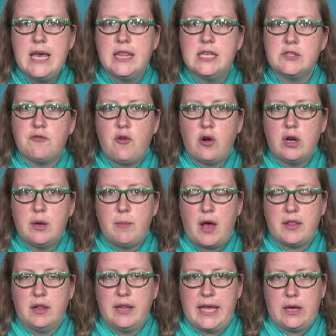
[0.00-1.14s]
This forum
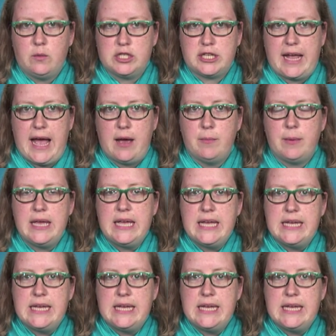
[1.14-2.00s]
on the language gap